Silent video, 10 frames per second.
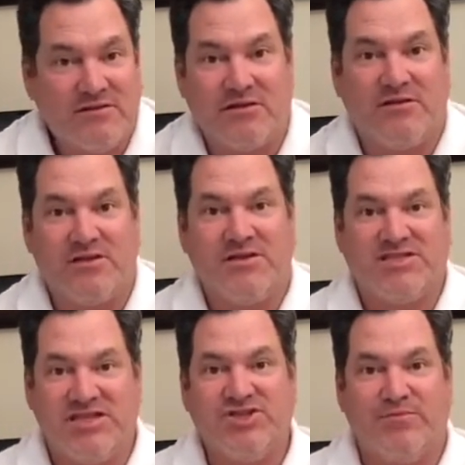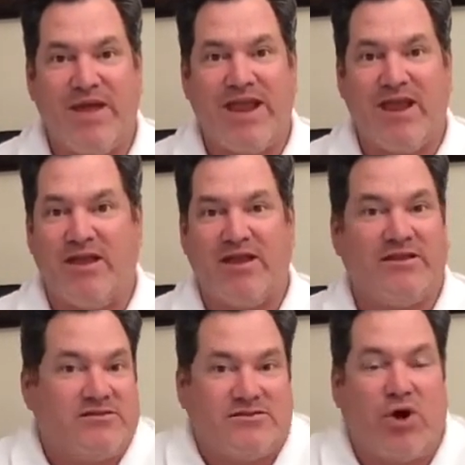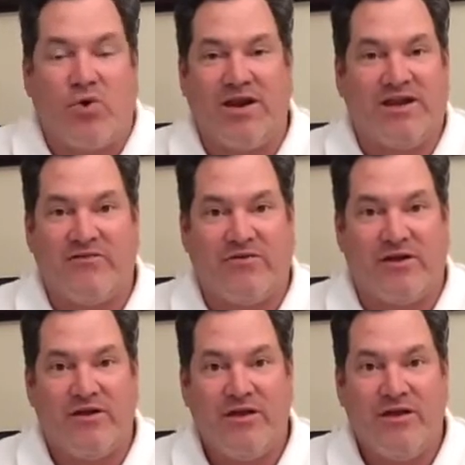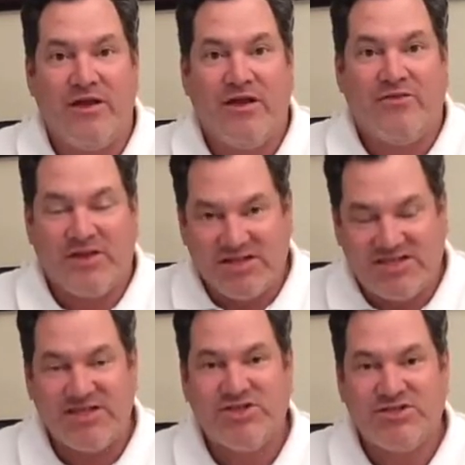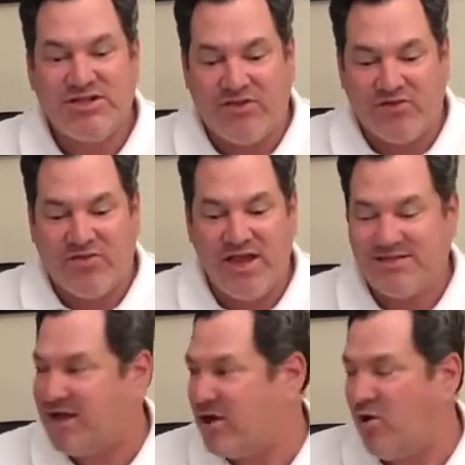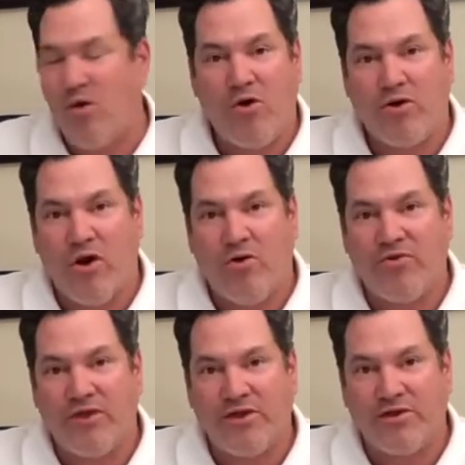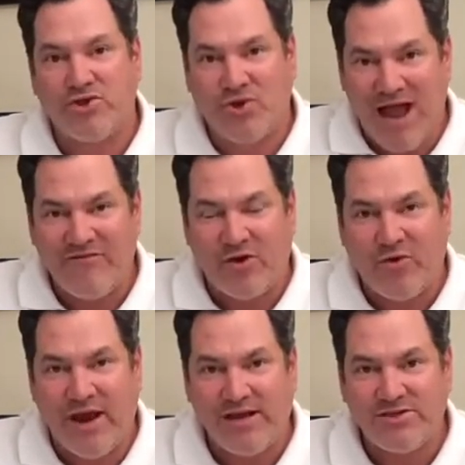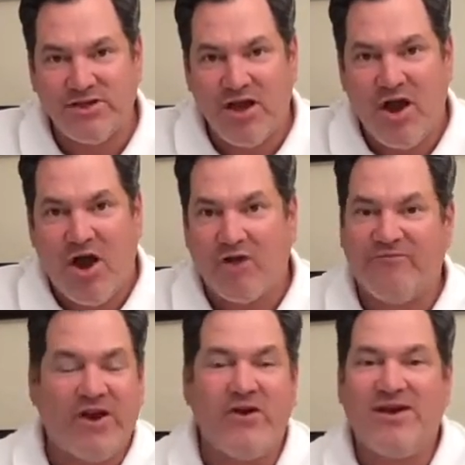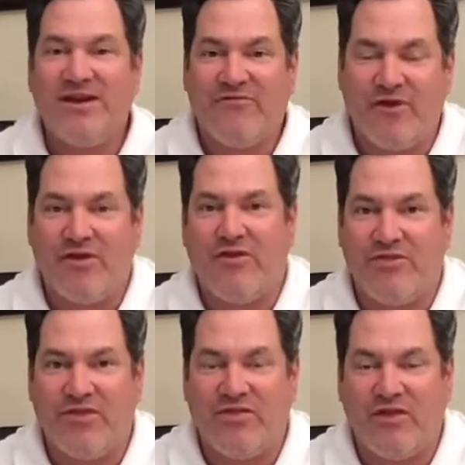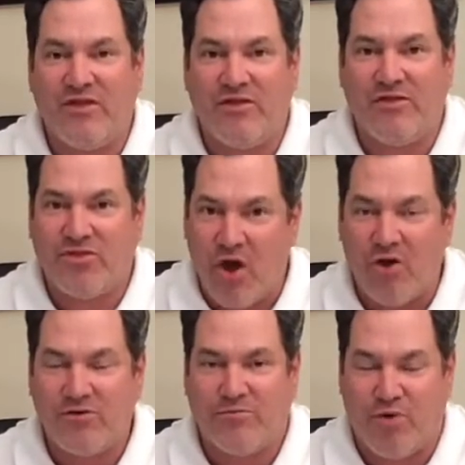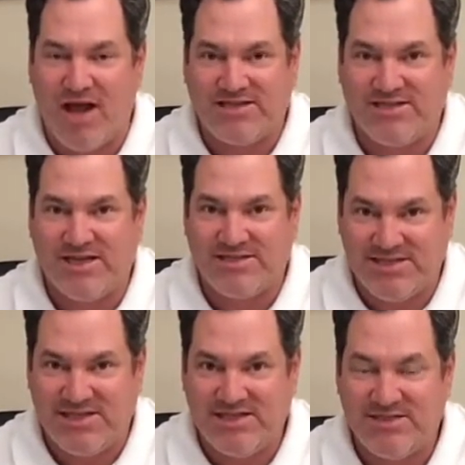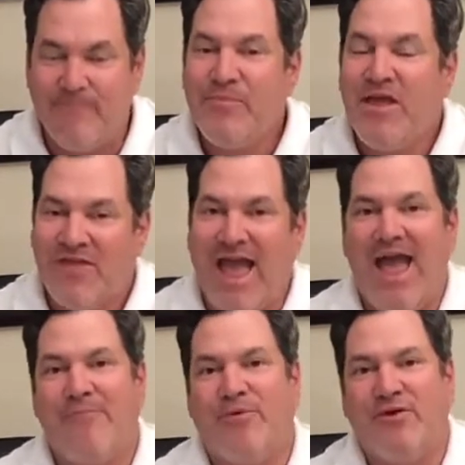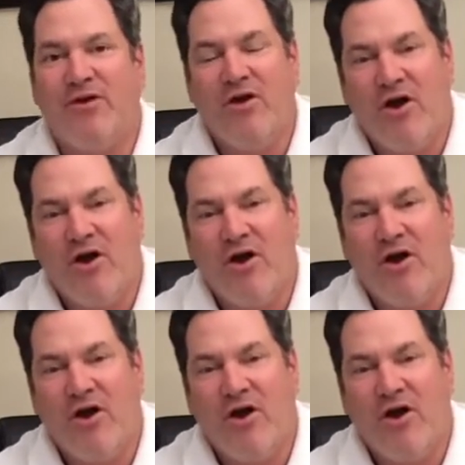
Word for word: The, the decision making is totally different. The decisions and the things that go on on the driving range are very different than the thought processes that happen